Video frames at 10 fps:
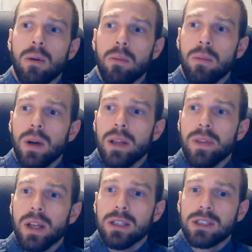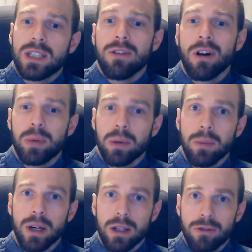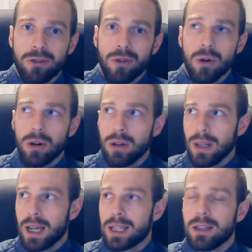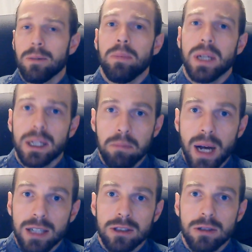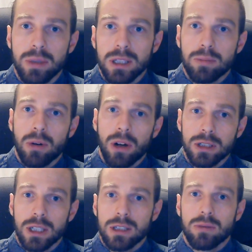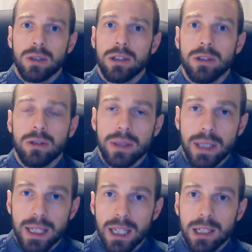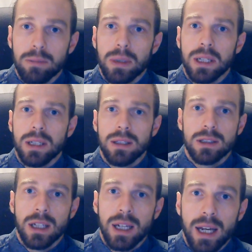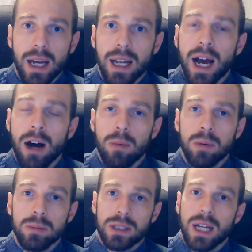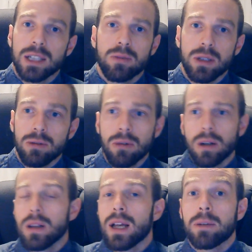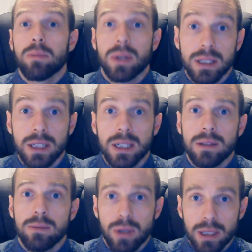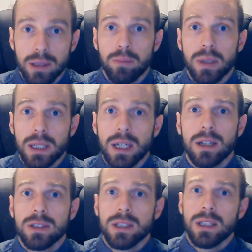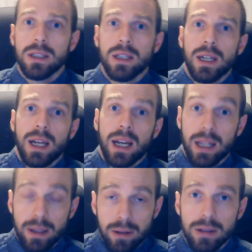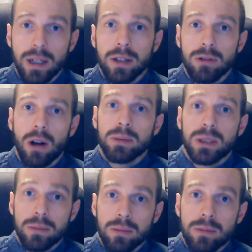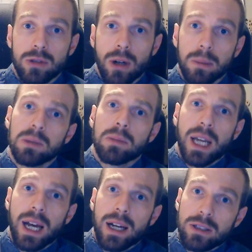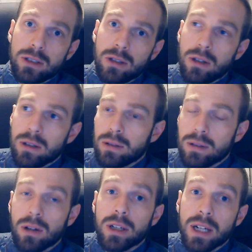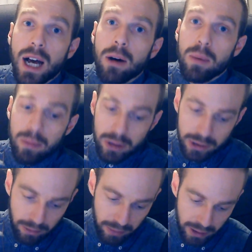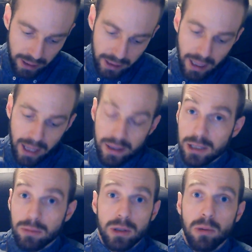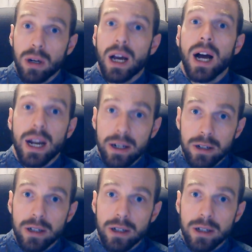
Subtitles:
then save up your money for like the big masterpiece projects where you're doing like EPs and albums. That's when you want to like bring the big guns in and drop some cash on an album or something like that. And that's when you want to hire